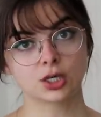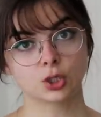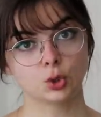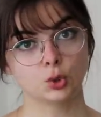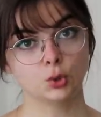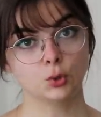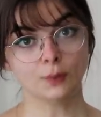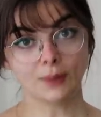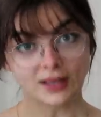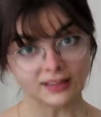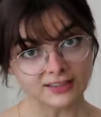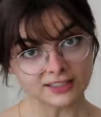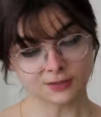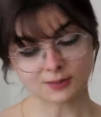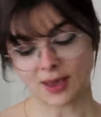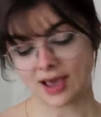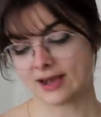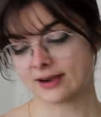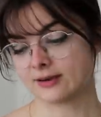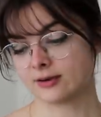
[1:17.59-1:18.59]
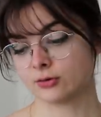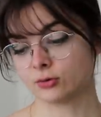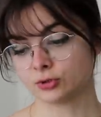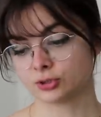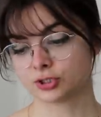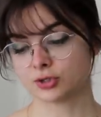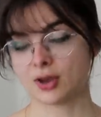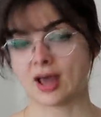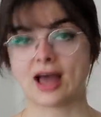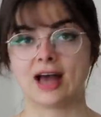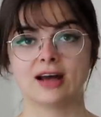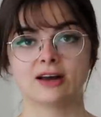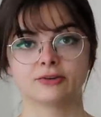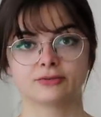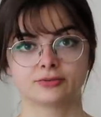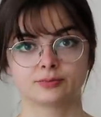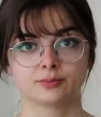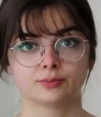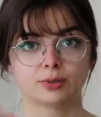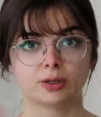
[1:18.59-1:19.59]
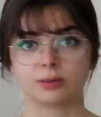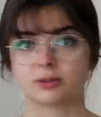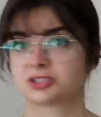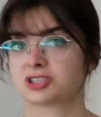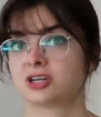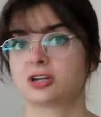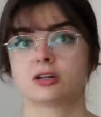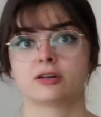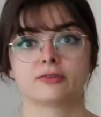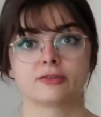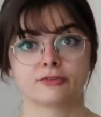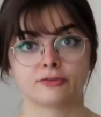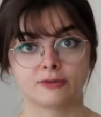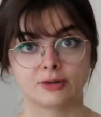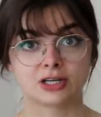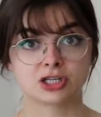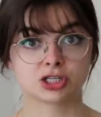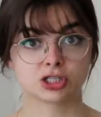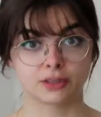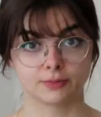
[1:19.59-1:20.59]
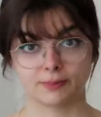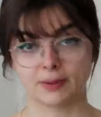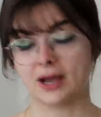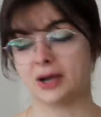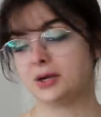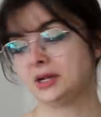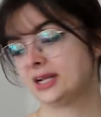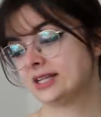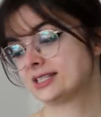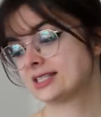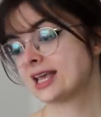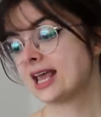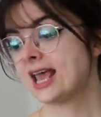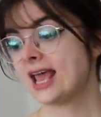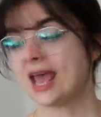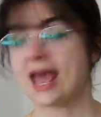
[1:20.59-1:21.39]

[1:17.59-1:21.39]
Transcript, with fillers: who made this pattern, also have published a lot of information about it